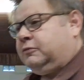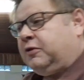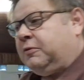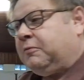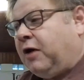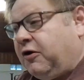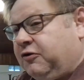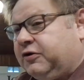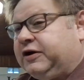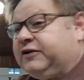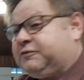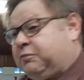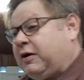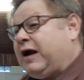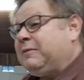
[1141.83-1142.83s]
The mother
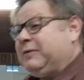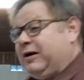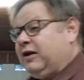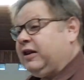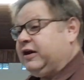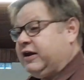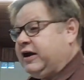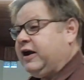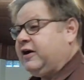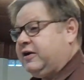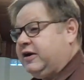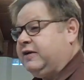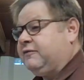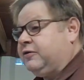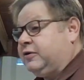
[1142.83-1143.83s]
is primarily a
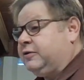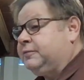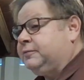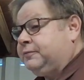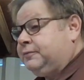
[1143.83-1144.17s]
caregiver.